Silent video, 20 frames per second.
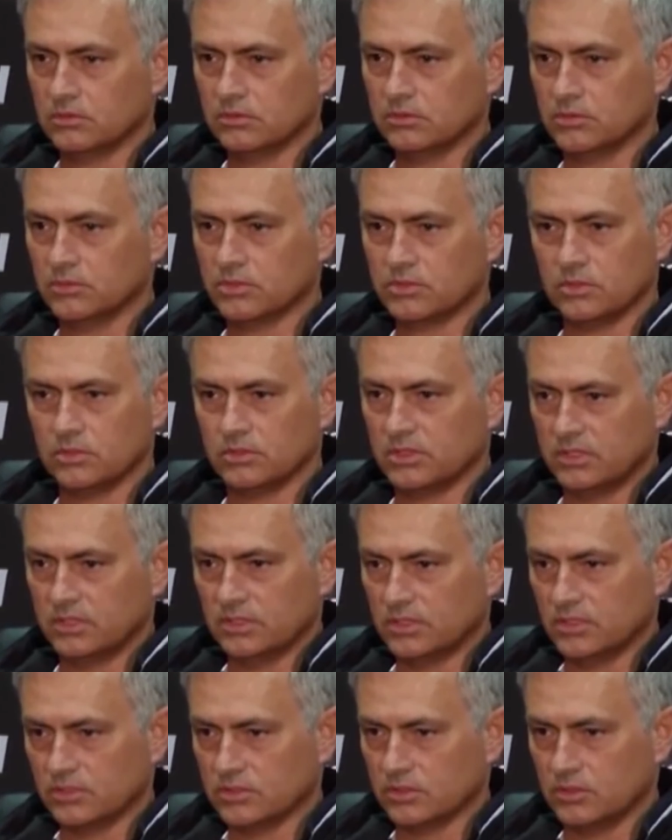It was not 10
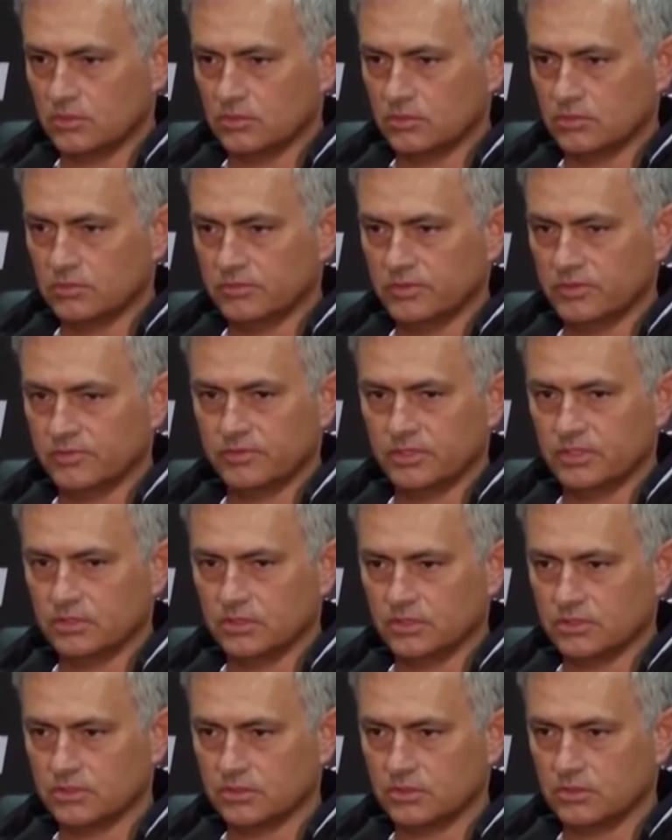years ago, 15
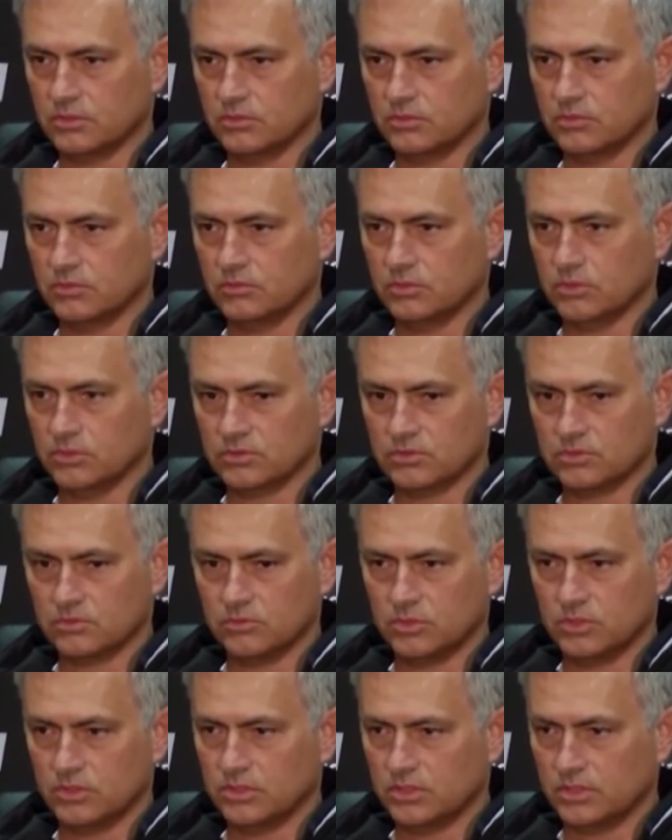years ago, it was
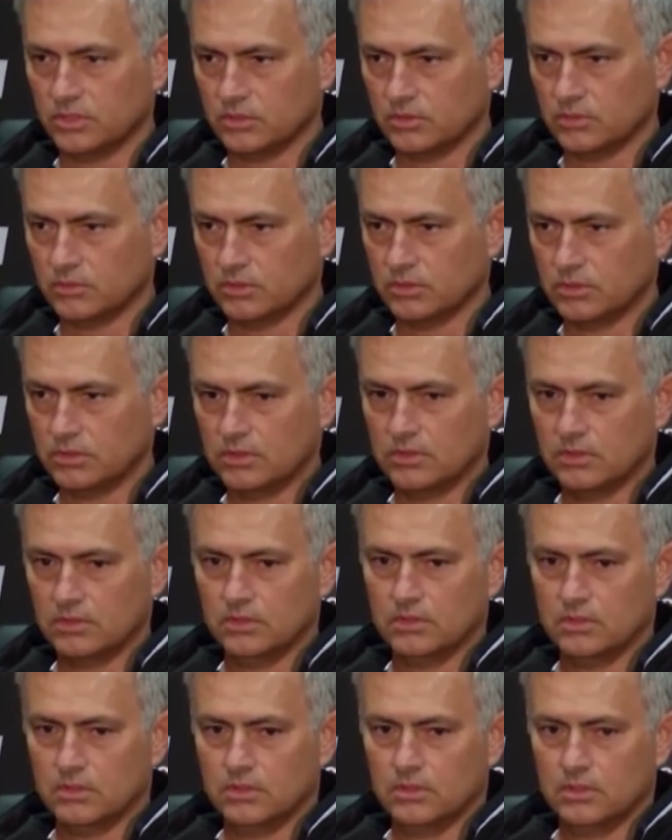1 year ago.
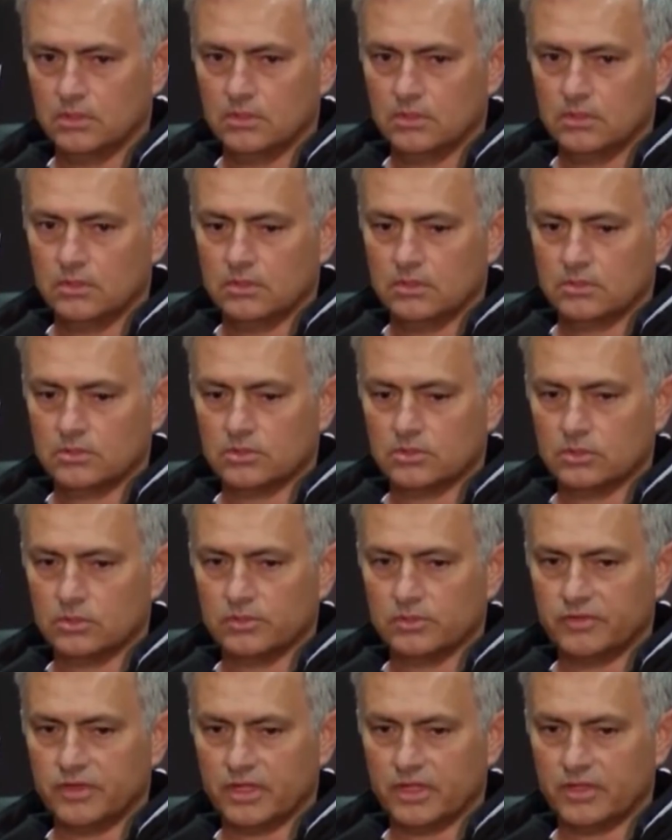So
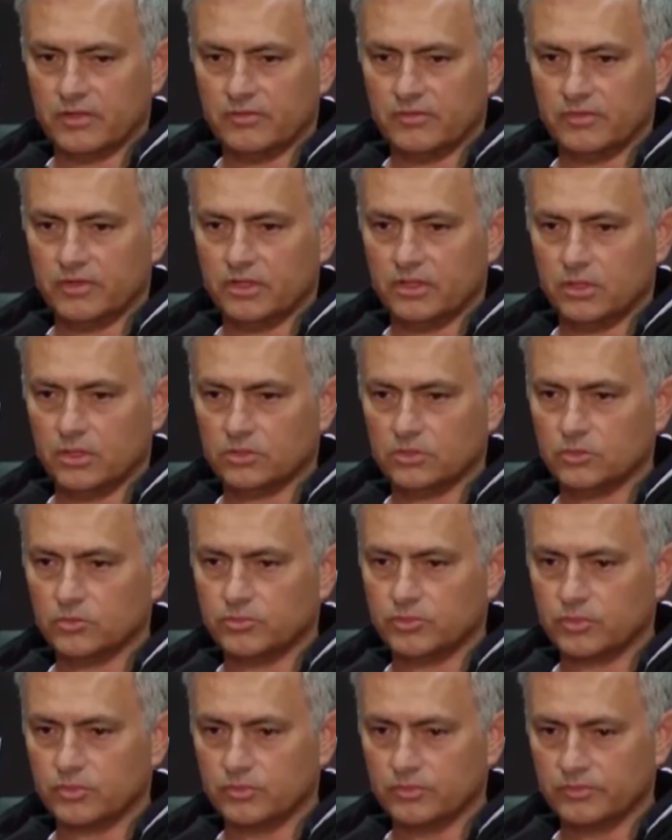if I have a lot to
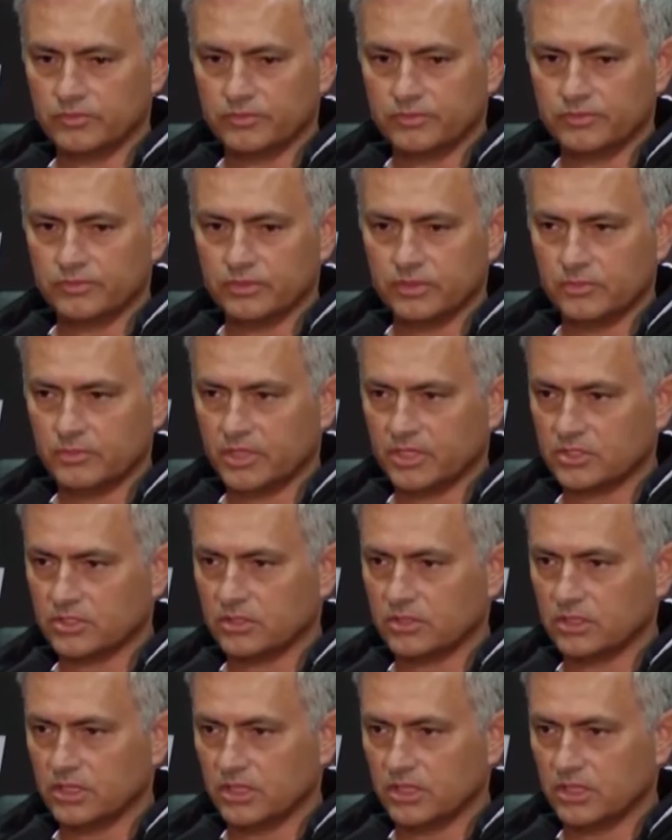prove, imagine the